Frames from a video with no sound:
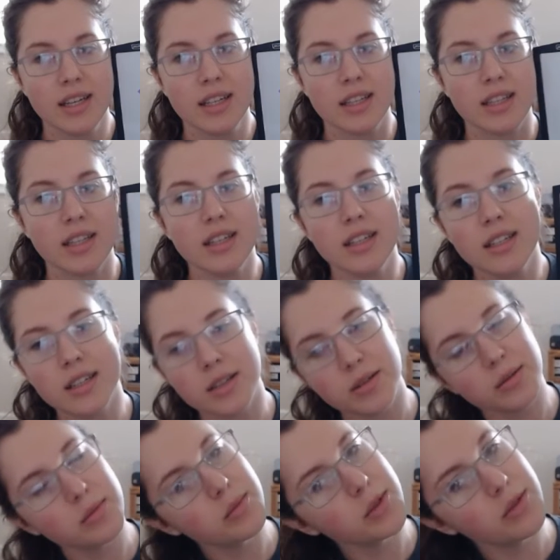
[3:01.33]
Then you
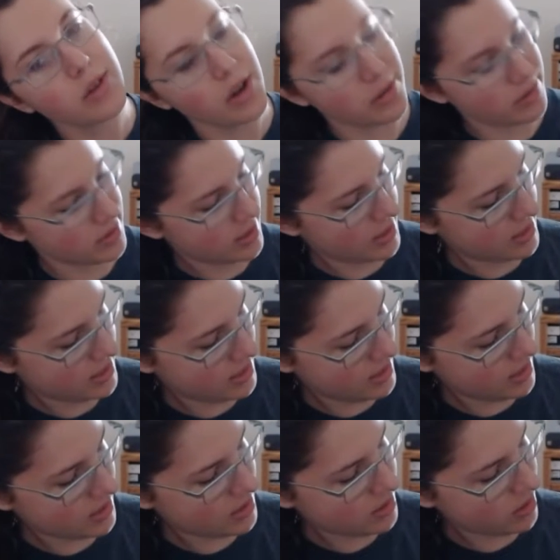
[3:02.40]
move over. Can
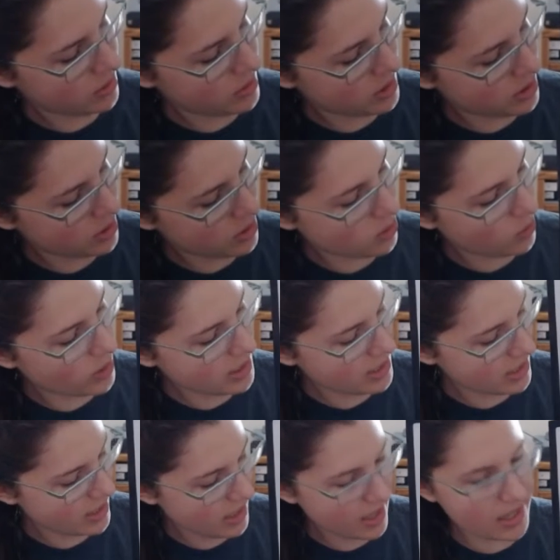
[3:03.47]
6 go into
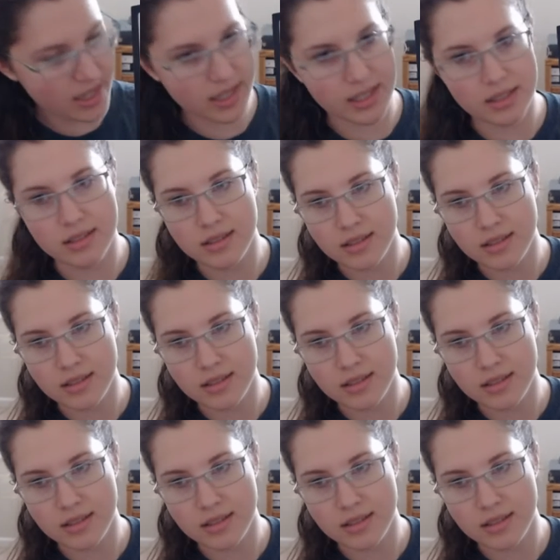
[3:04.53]
29?